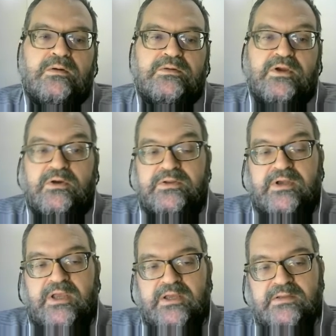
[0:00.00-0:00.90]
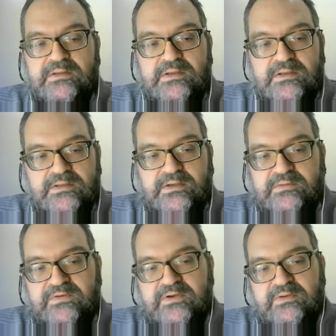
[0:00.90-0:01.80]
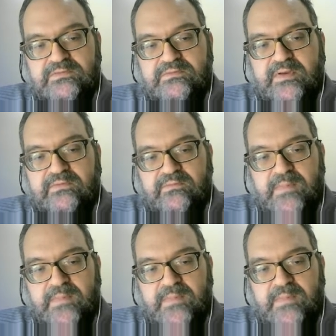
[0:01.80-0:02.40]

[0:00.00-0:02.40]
On the other hand, the continuous strength